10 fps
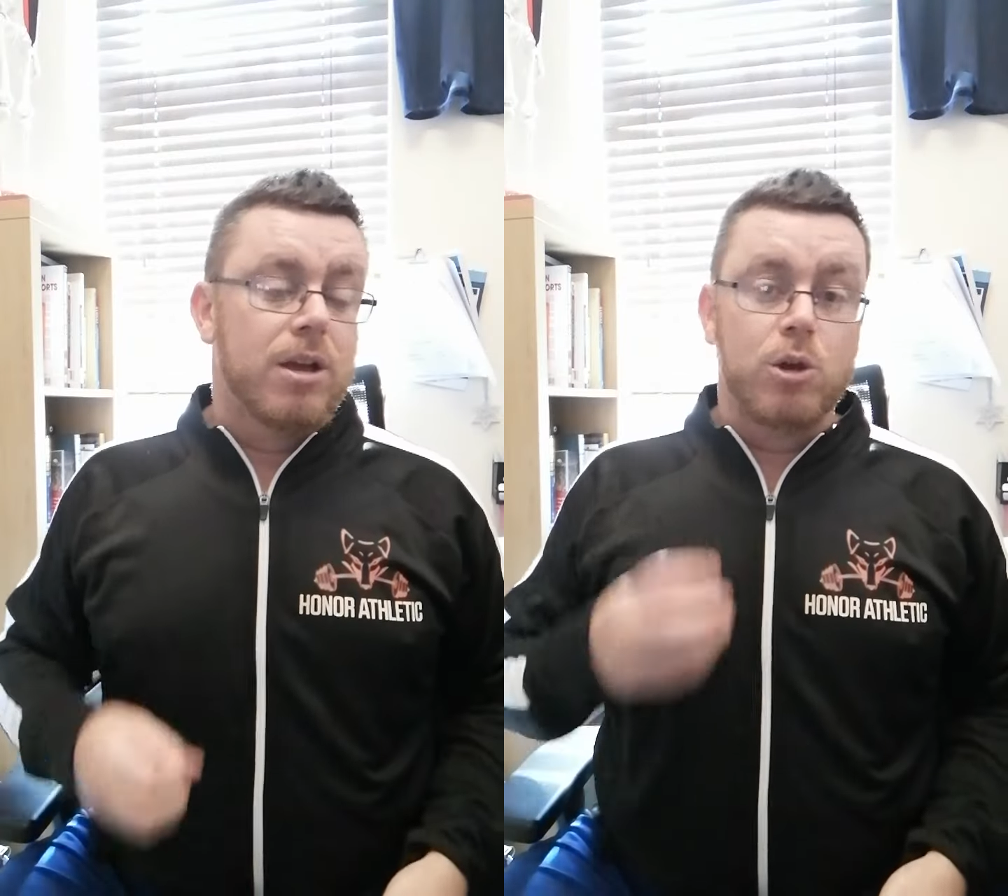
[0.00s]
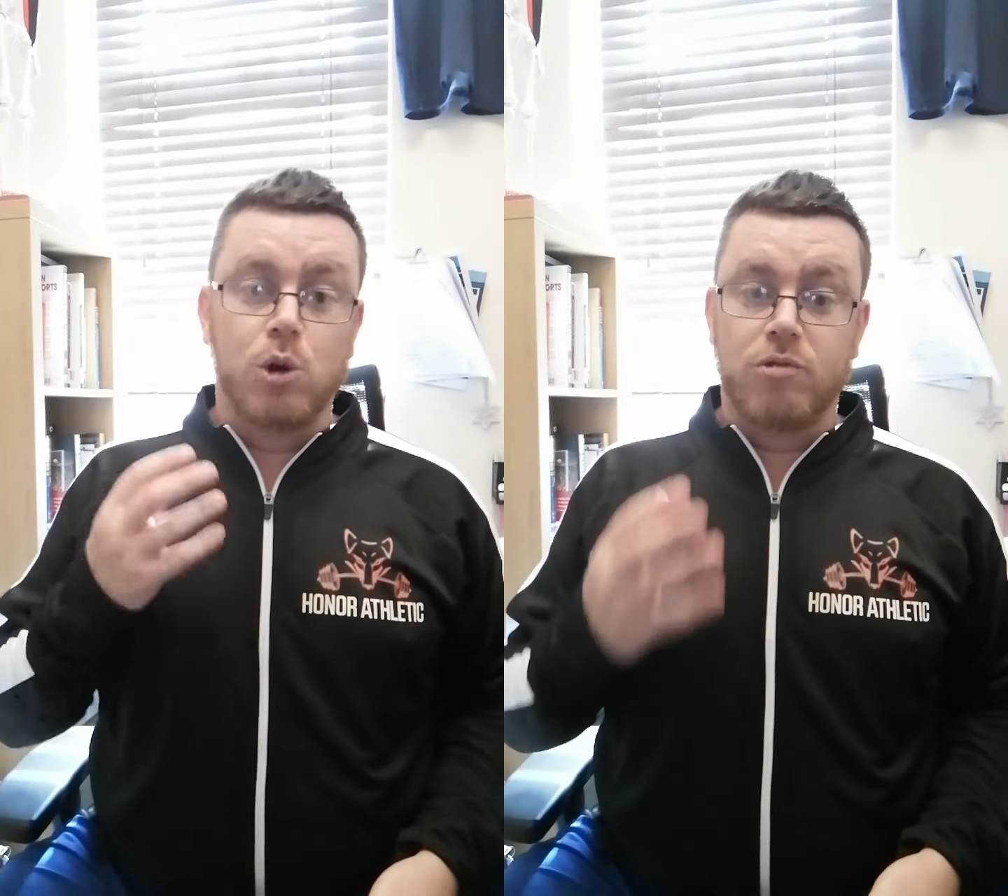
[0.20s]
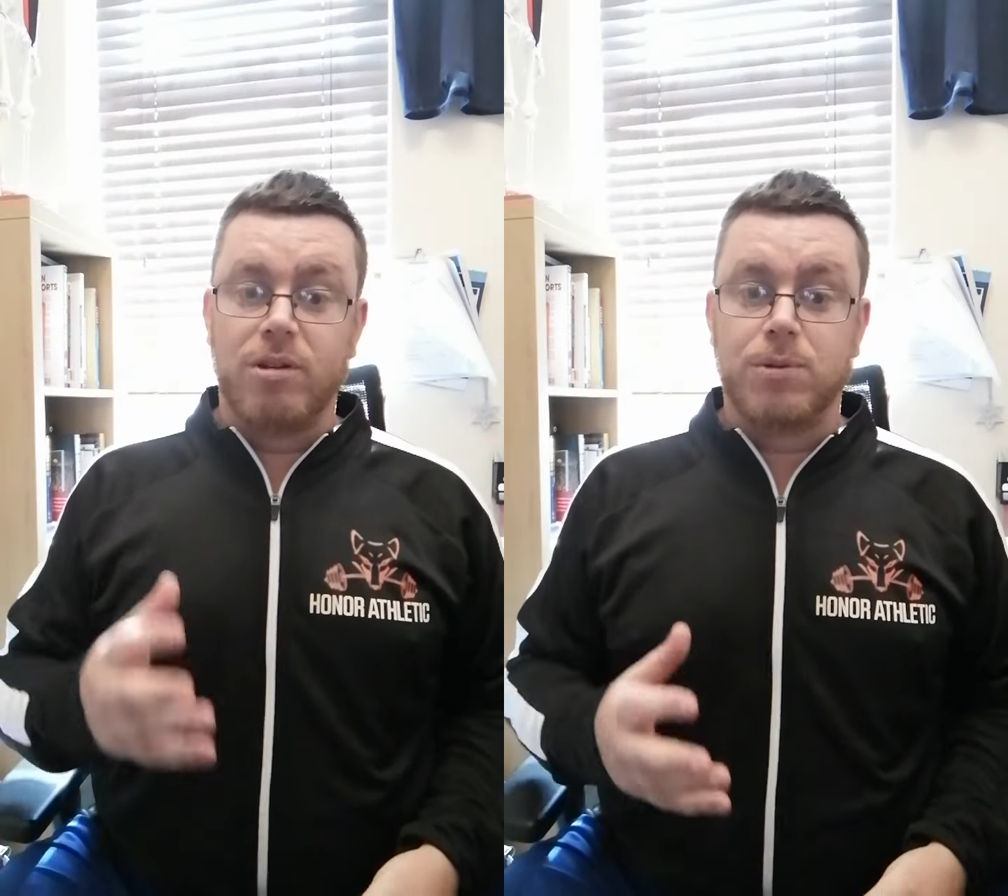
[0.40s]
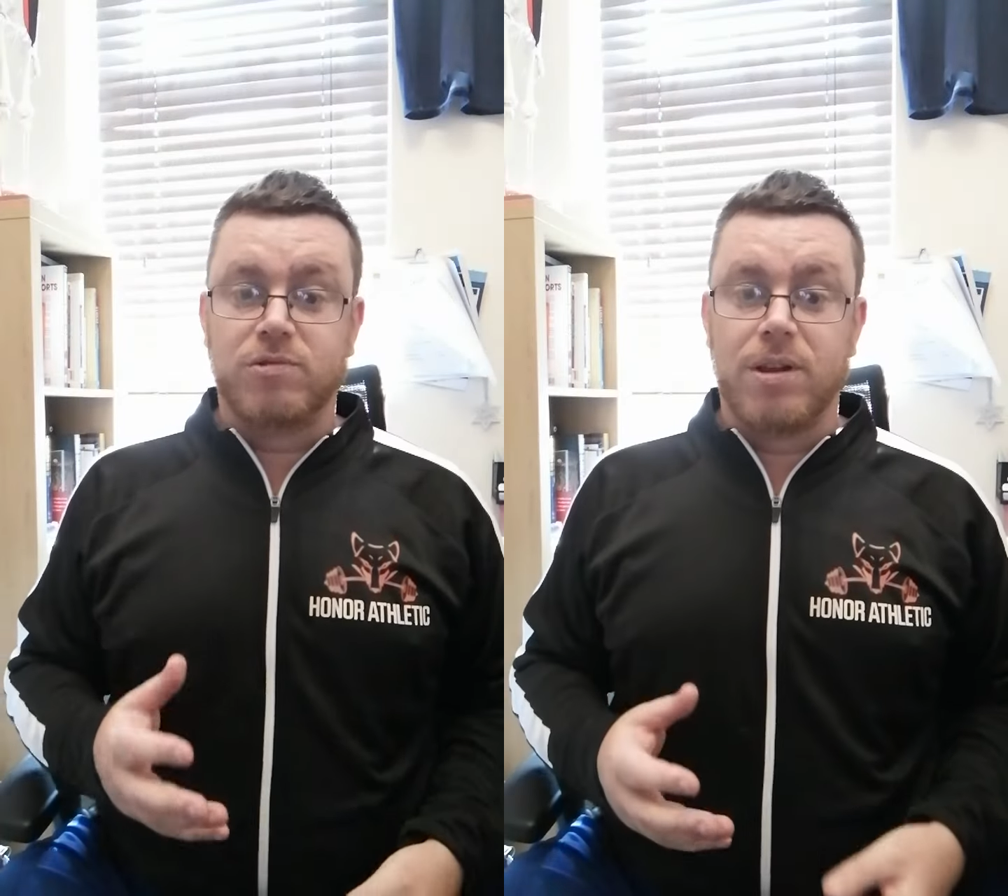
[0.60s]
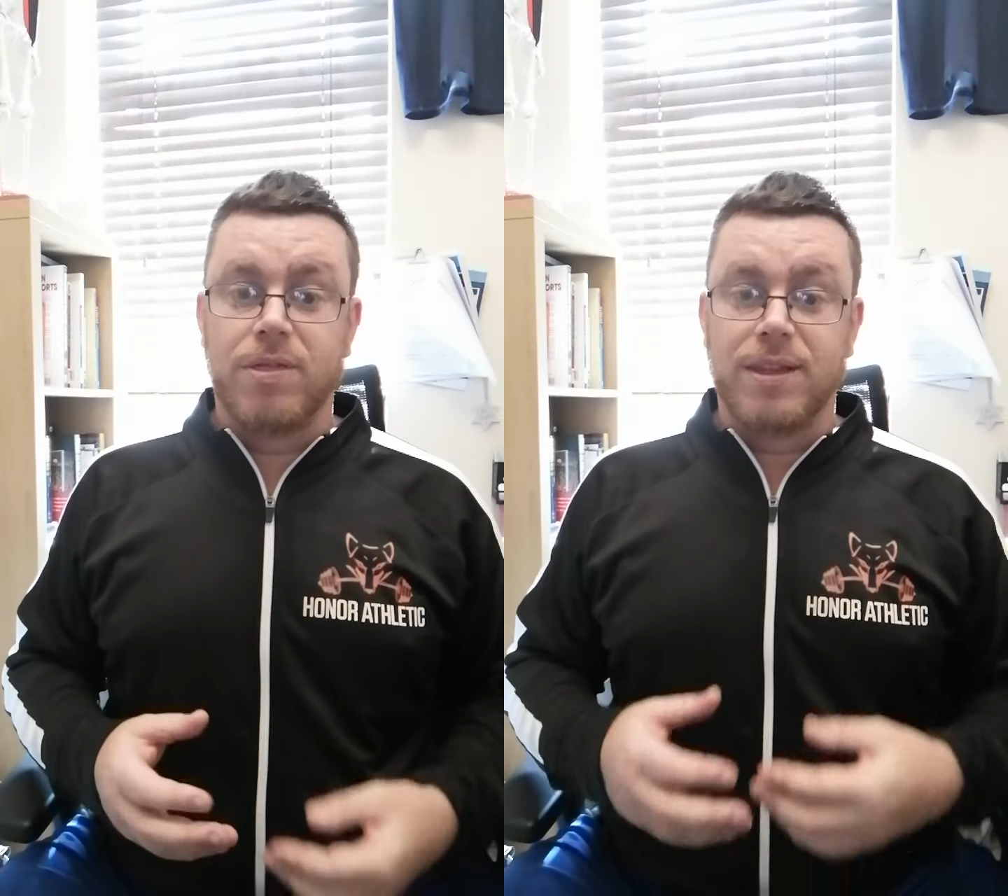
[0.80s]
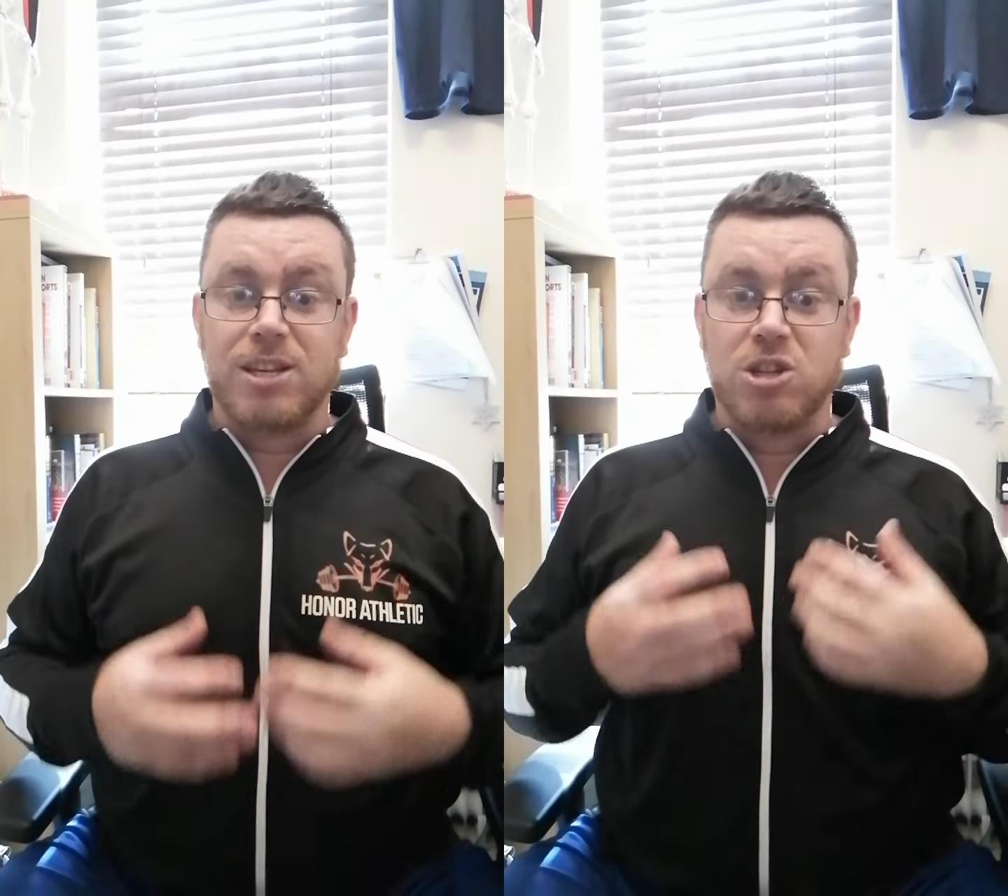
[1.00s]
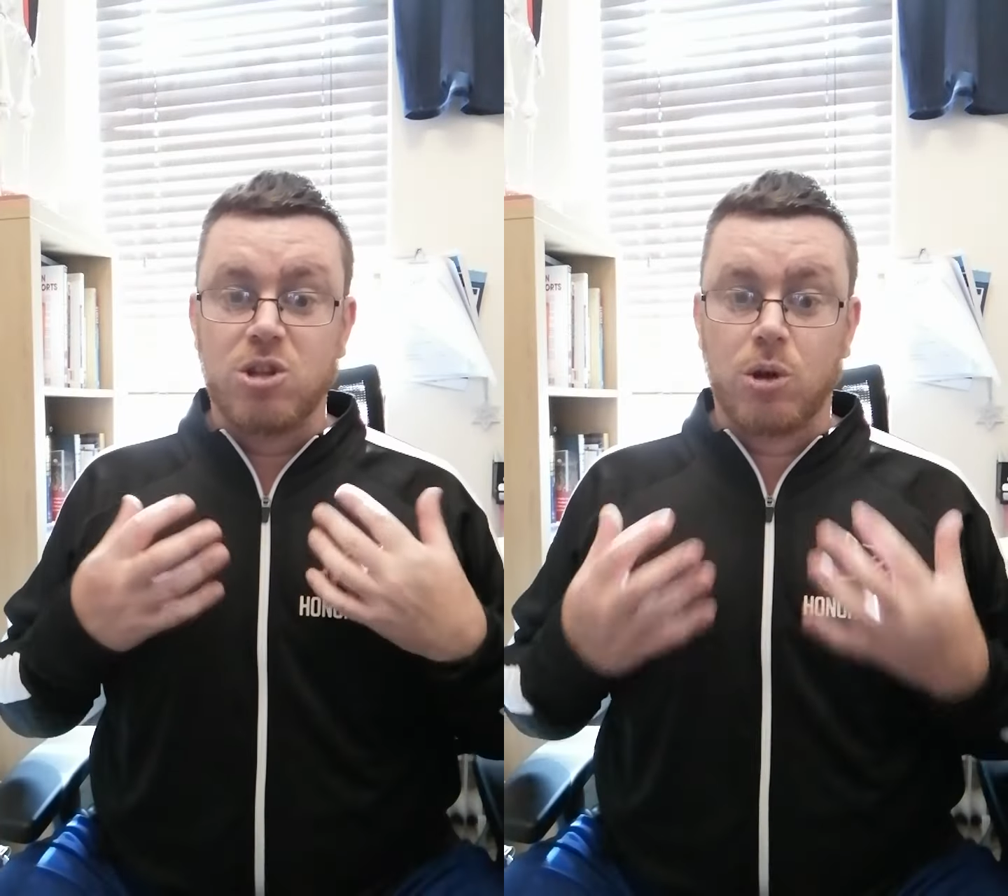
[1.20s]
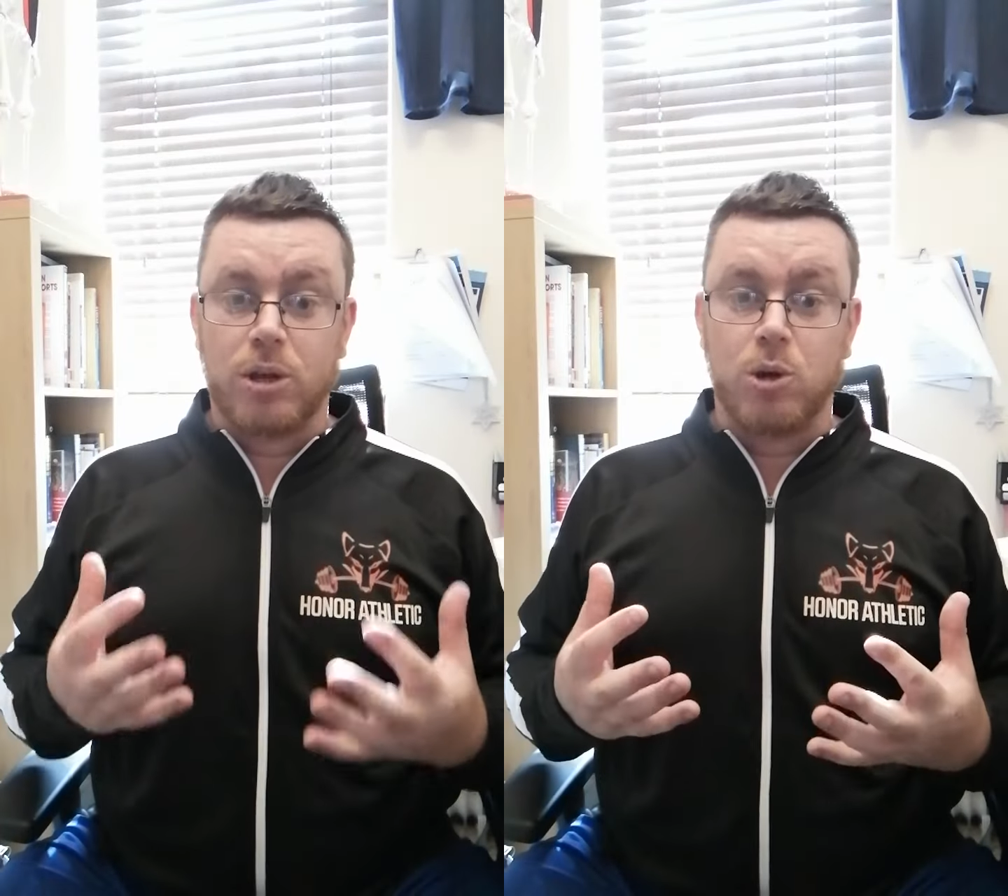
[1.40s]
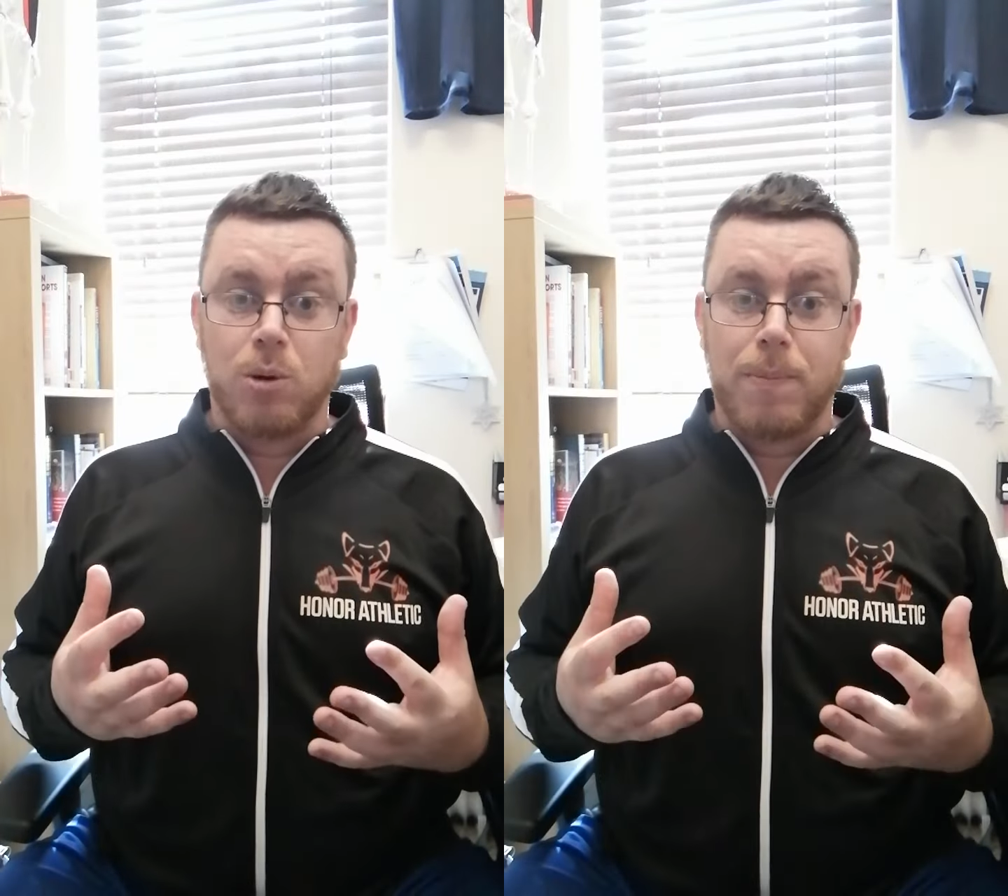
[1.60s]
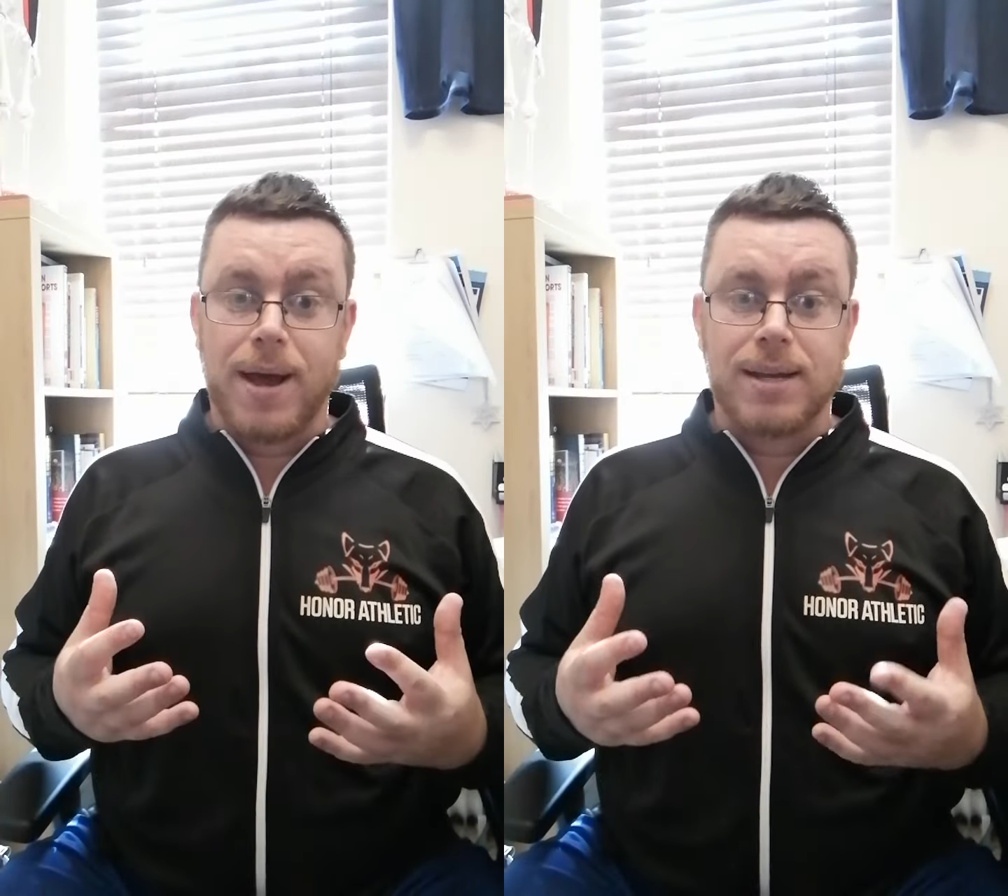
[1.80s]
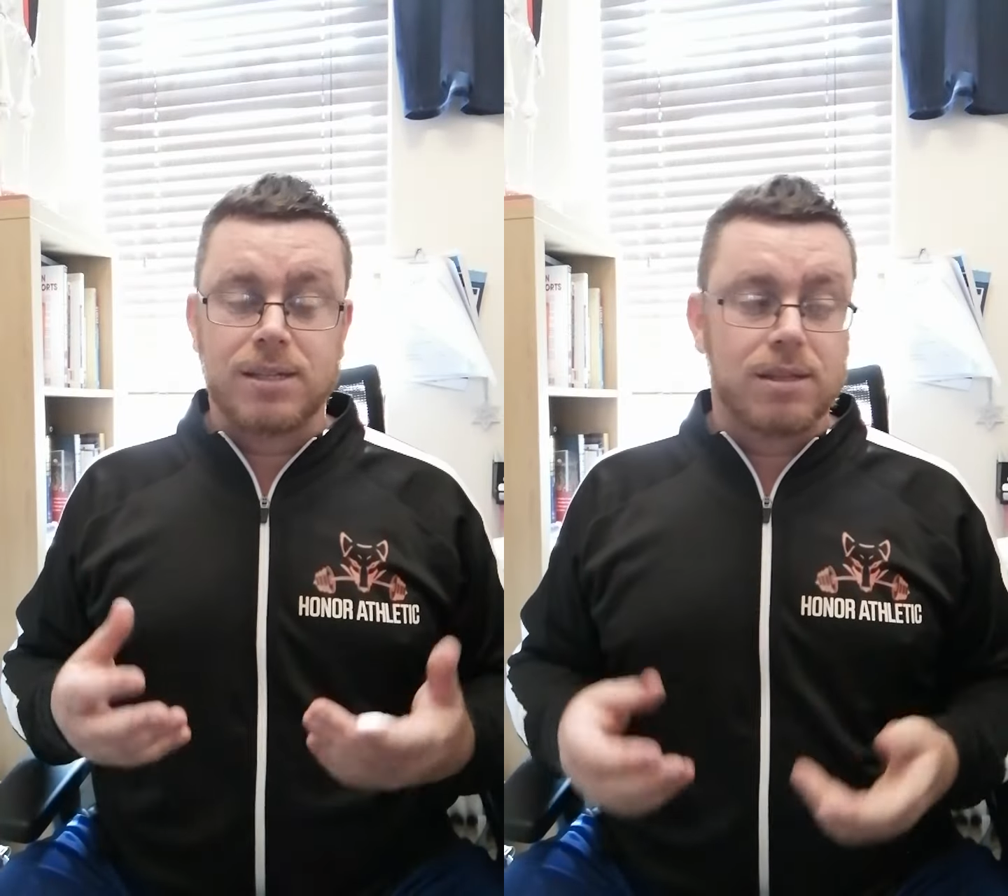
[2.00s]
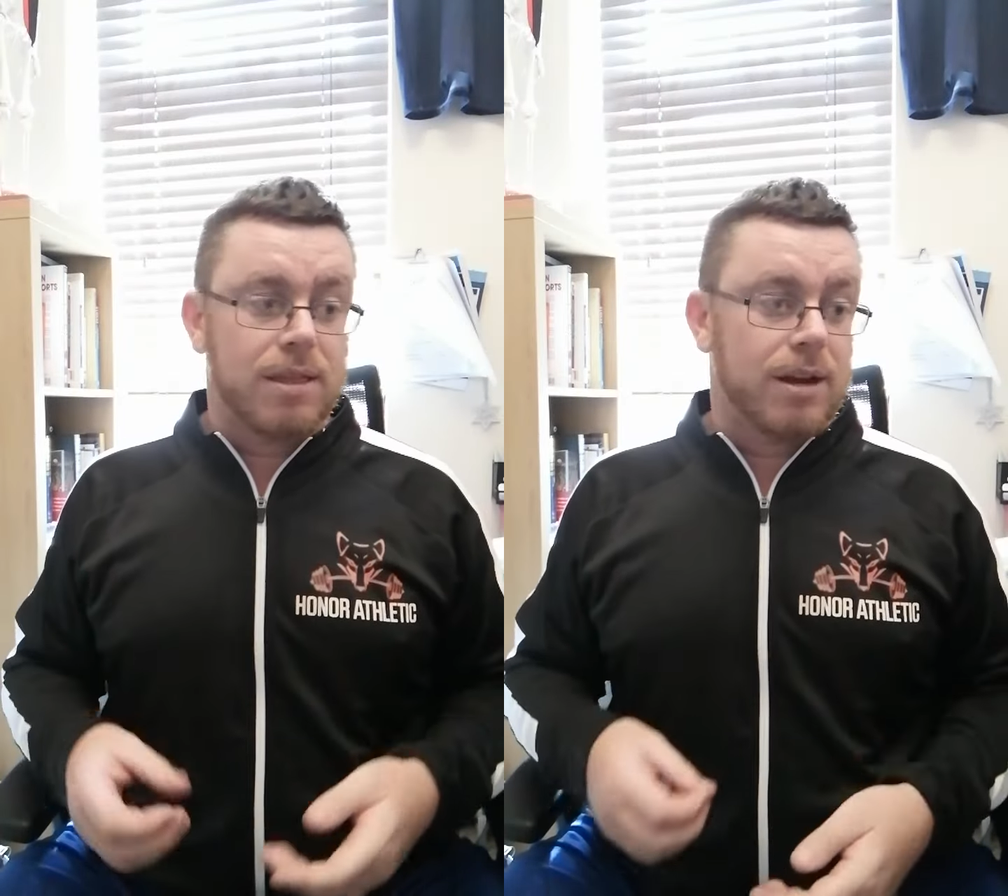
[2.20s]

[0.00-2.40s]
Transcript: your grip strength is not your best,